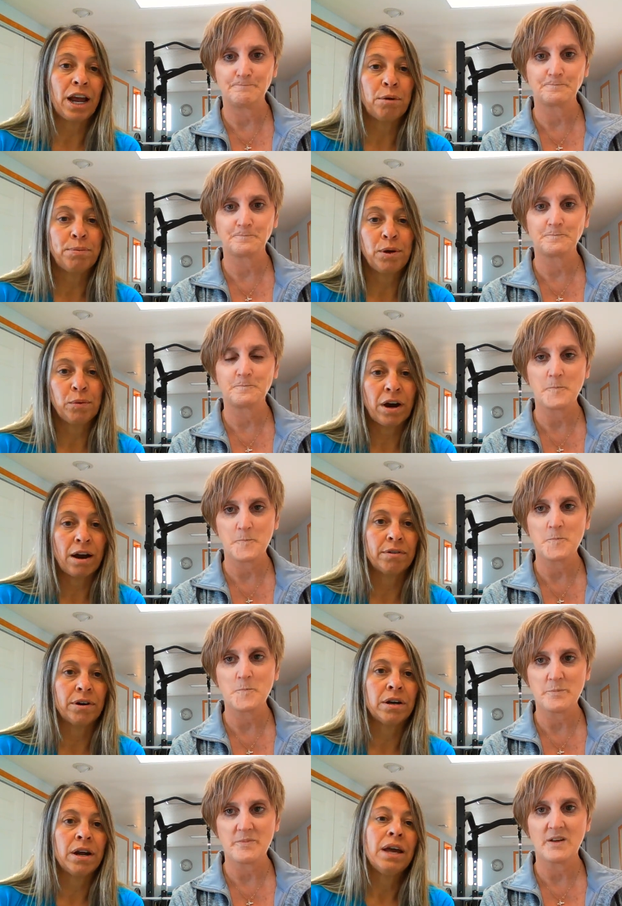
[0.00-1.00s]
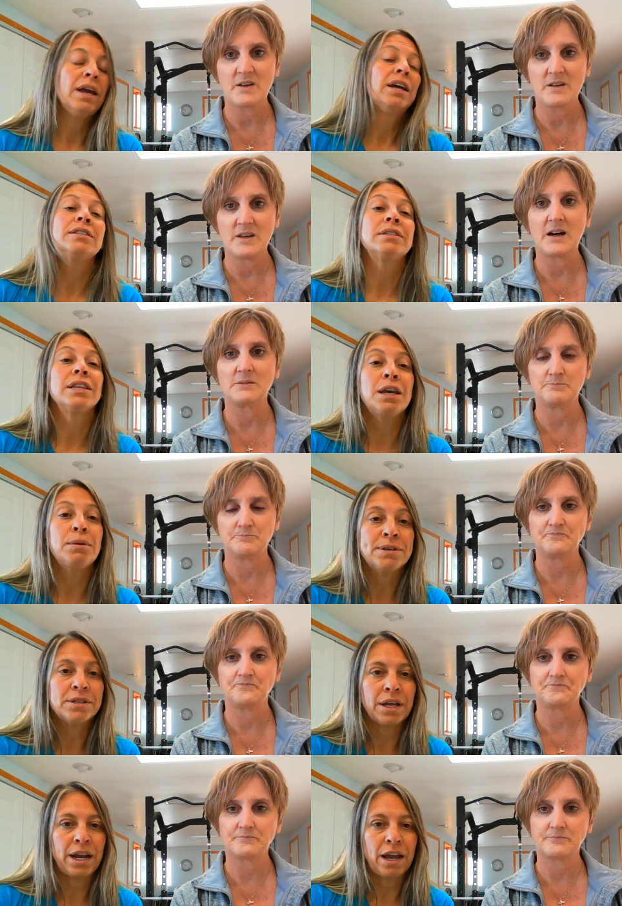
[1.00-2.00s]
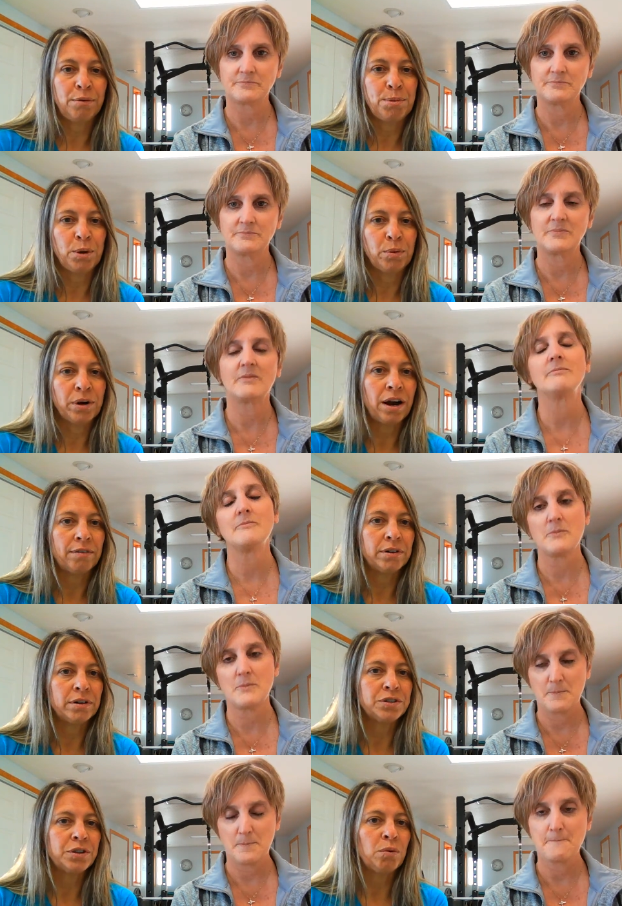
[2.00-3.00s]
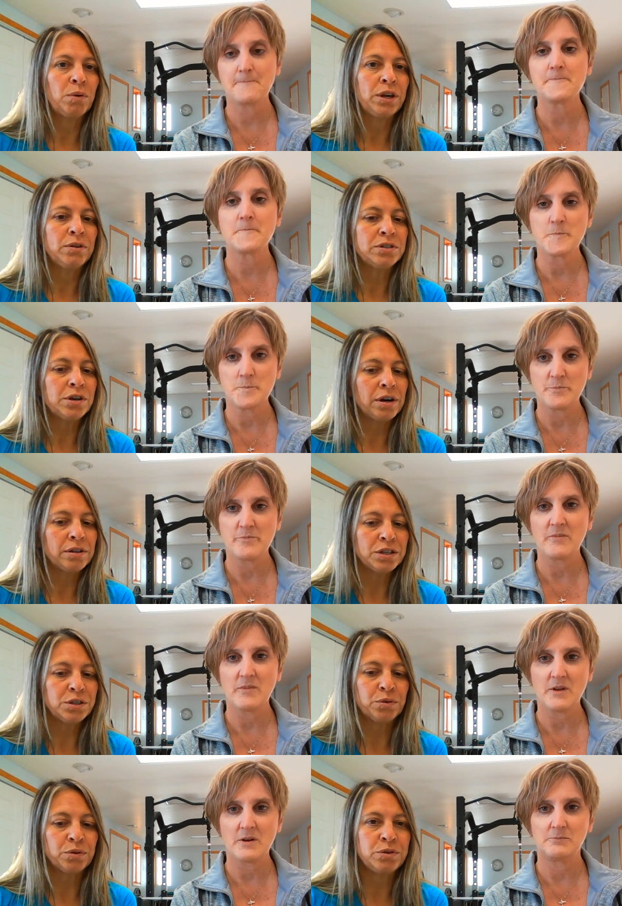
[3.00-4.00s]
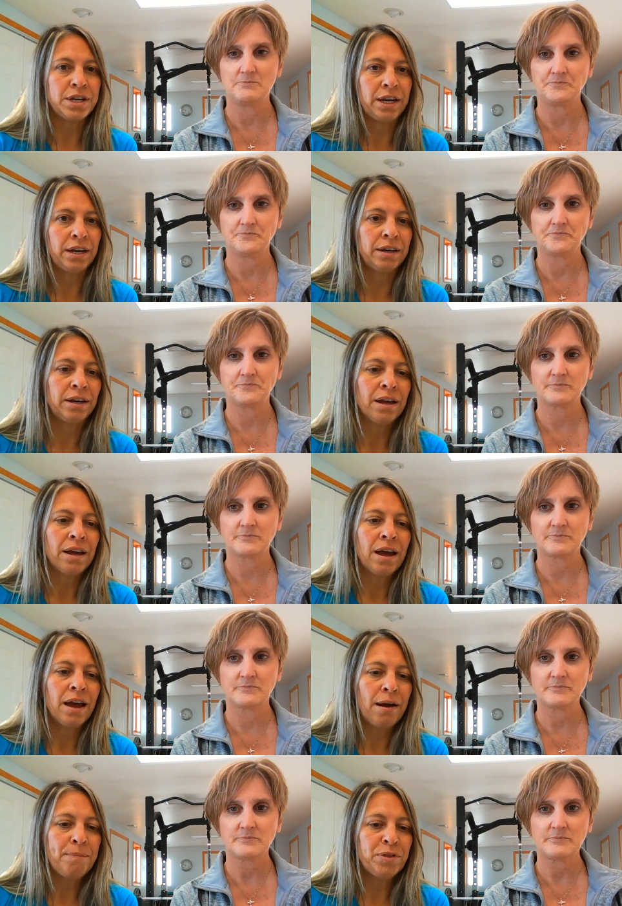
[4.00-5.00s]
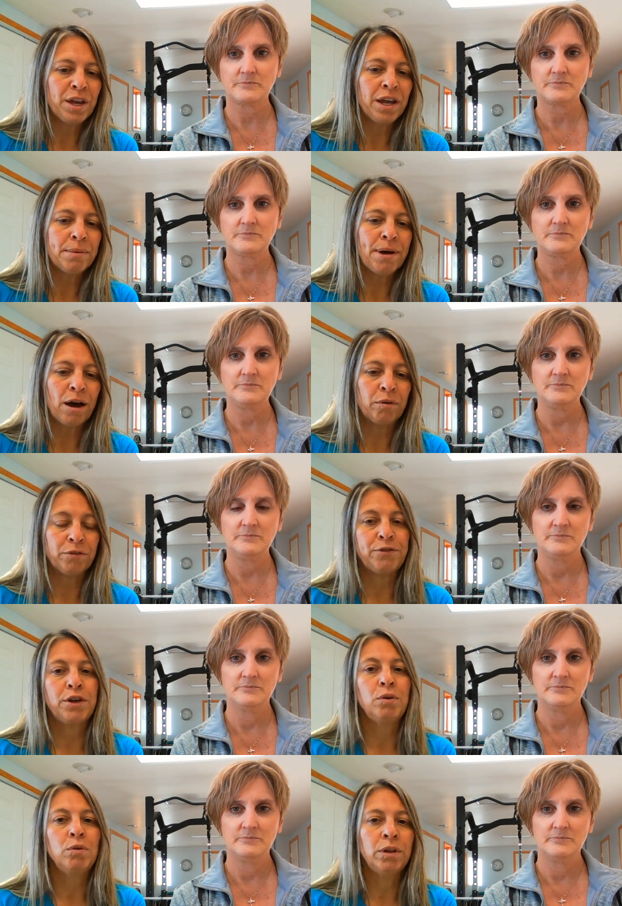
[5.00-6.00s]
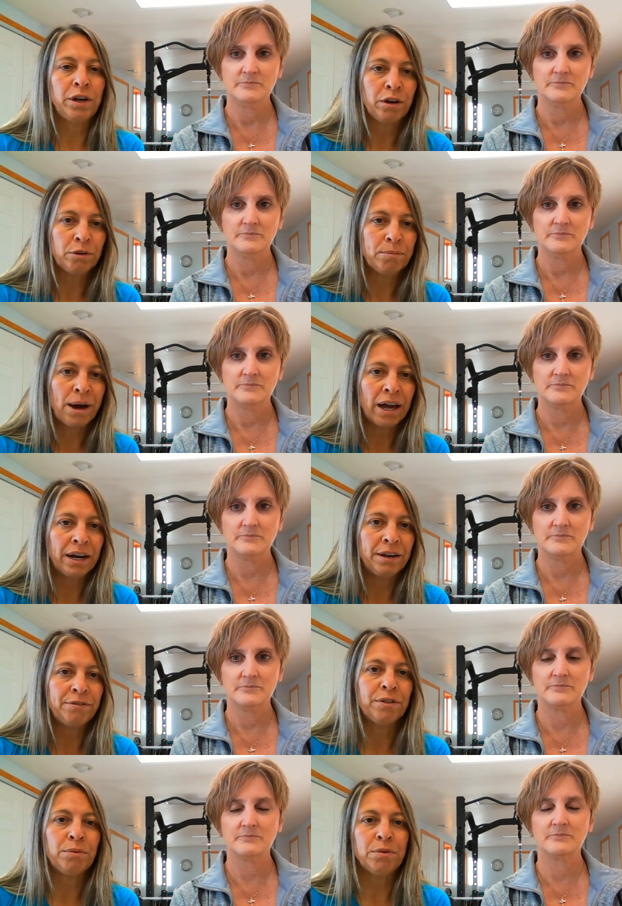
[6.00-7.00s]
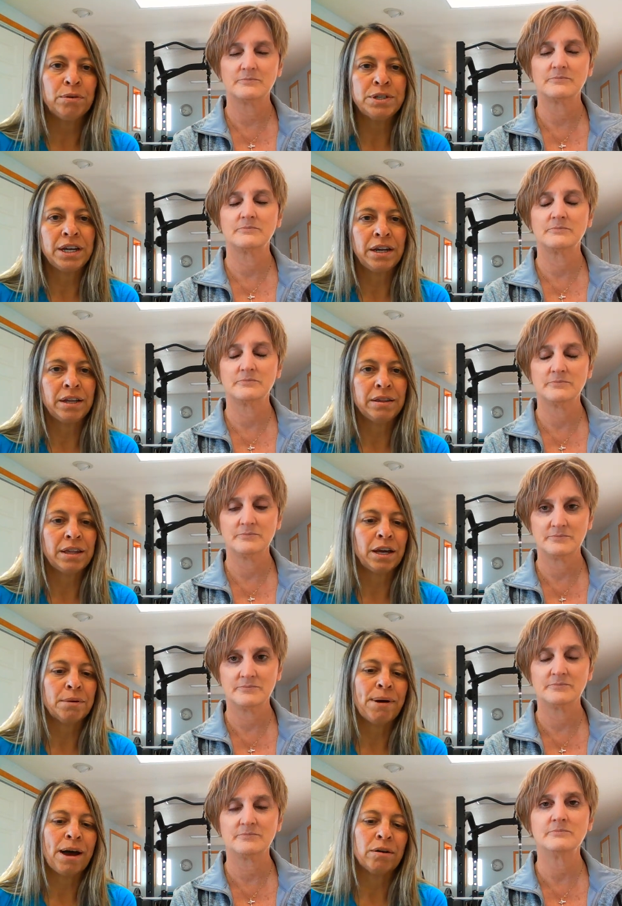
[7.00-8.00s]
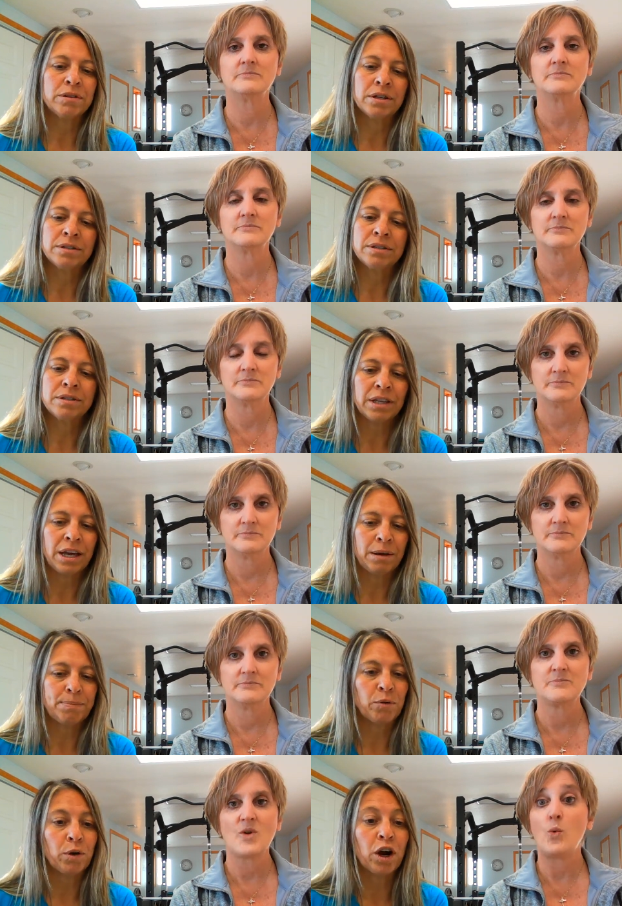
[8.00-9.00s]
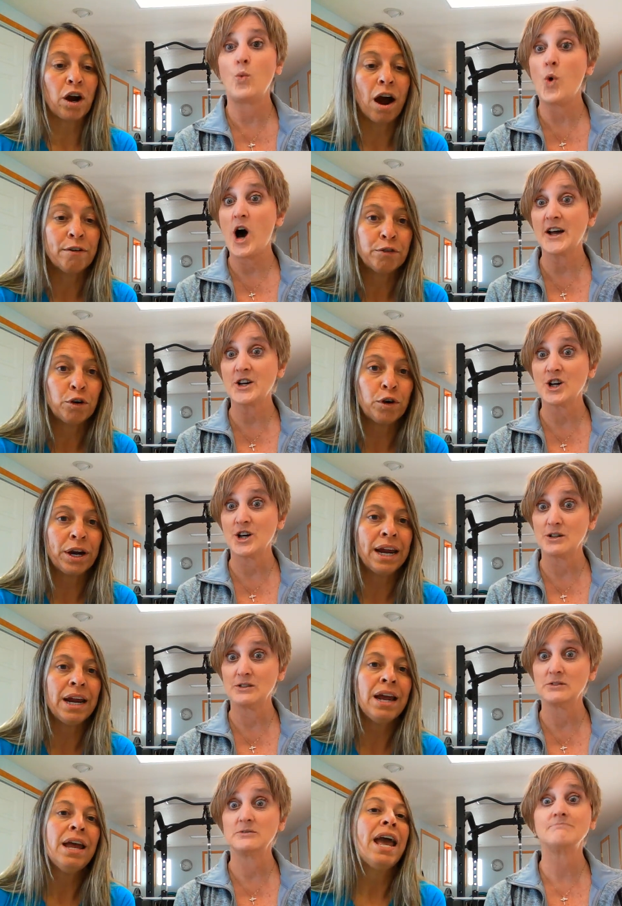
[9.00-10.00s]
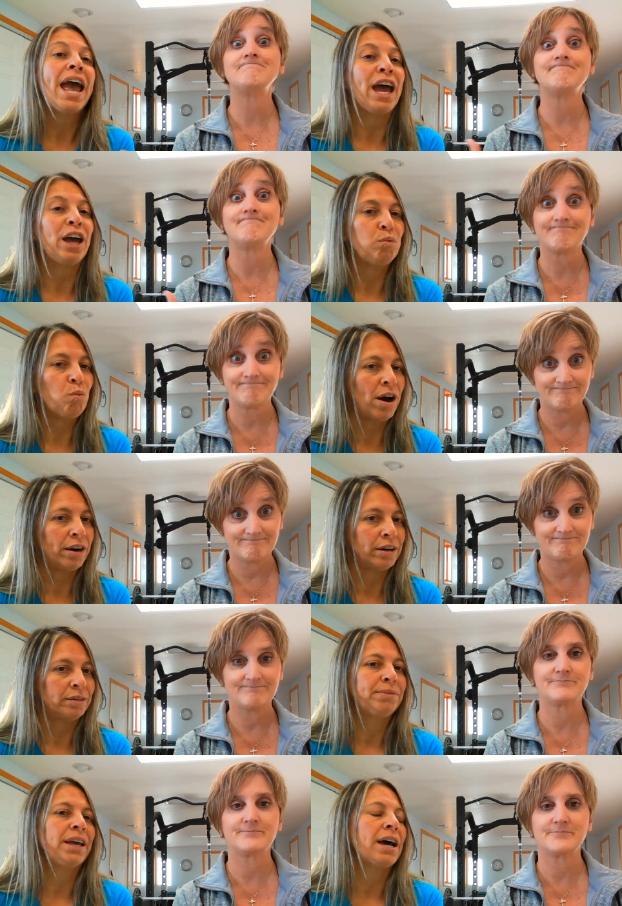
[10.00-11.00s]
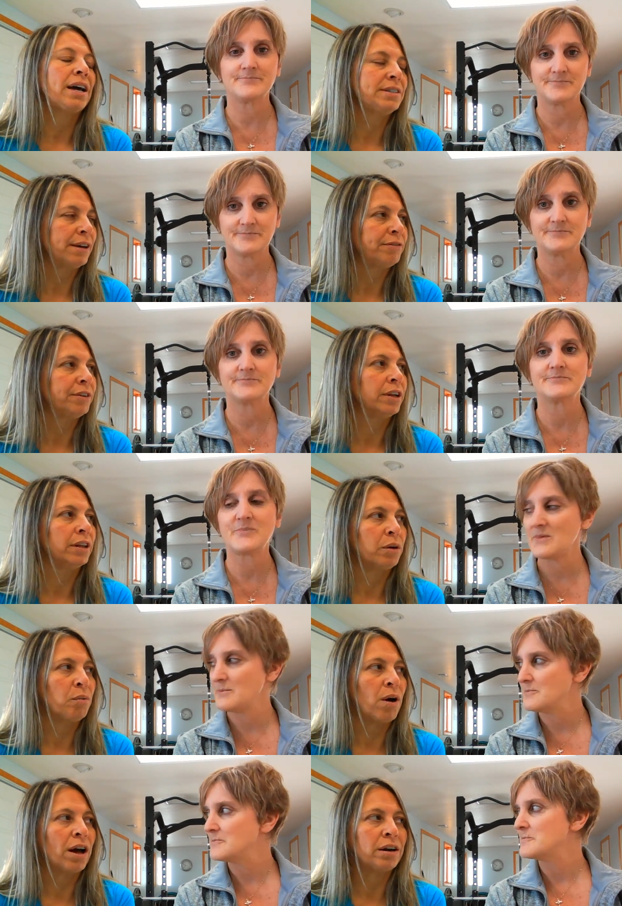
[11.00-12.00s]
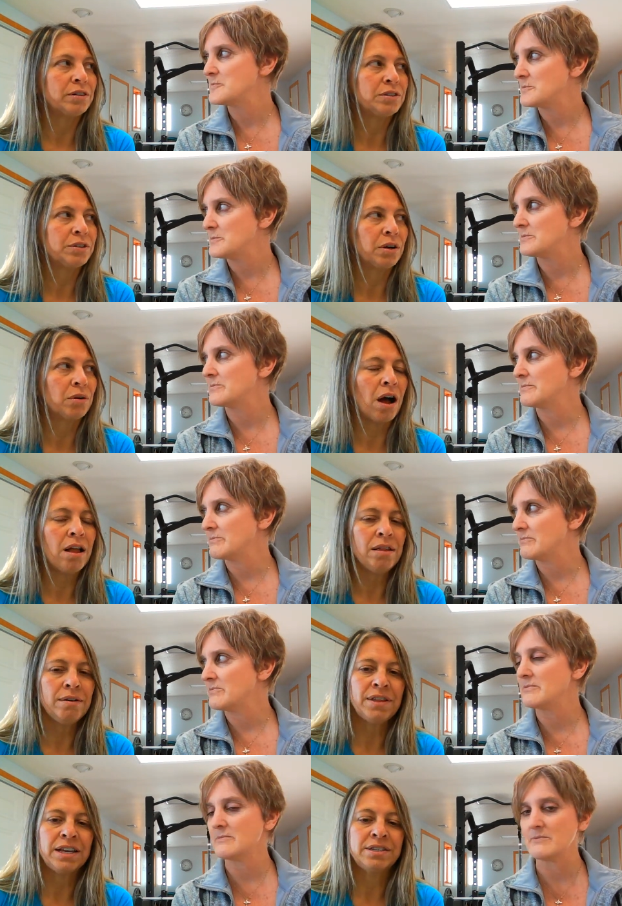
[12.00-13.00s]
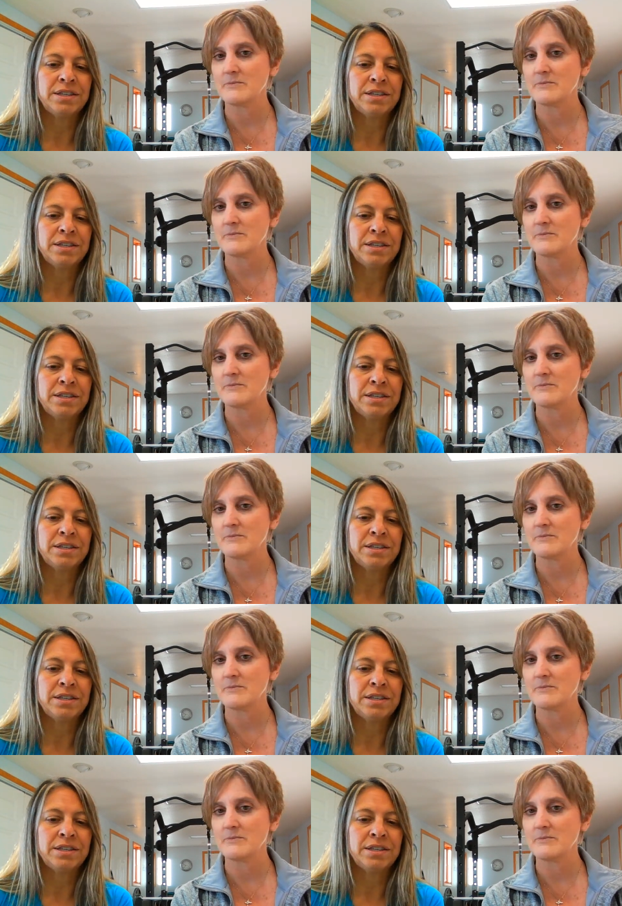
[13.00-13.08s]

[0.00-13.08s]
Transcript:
Speaker 1: to help you recover. Yeah. Sleep is going to help you recover. So, when you start this routine, um, think about fueling your body for the mm-hmm, routine. Think mm-hmm. about the sleep and recovery. Water and water. Mm-hmm. Yeah, definitely water. So mm-hmm. all of these